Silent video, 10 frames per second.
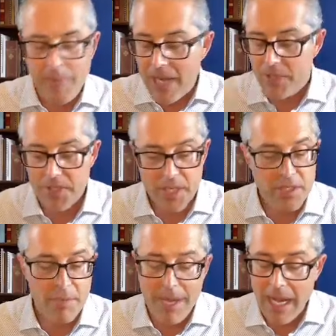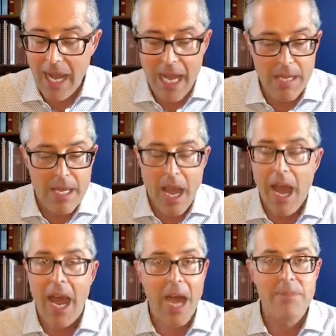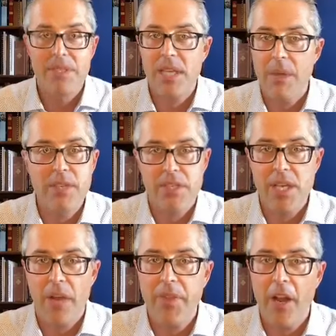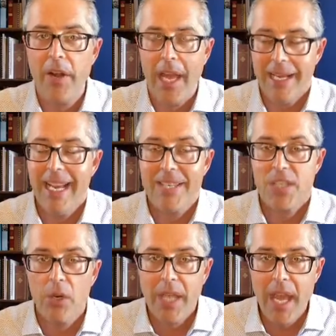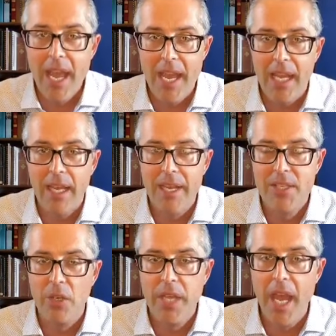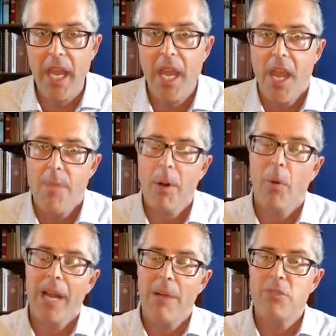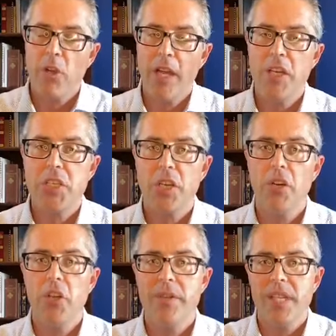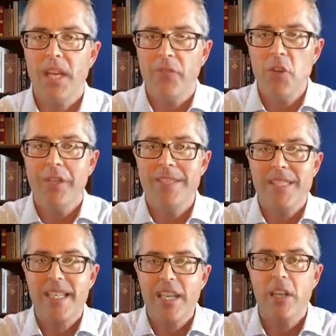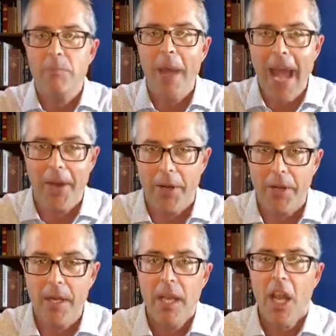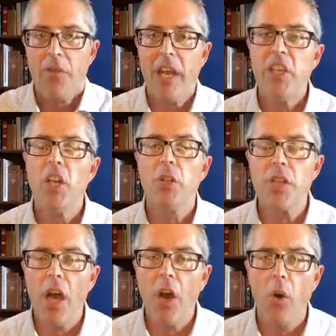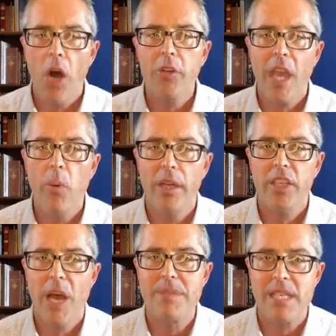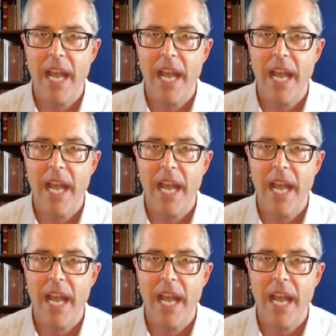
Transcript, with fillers: Pastor Sciscoe, man, I, I, uh, I'm, st- I'm just not there yet. It's okay. It's okay. But what I'm trying to show you is that if you can see the pattern, then you'll know, okay, what comes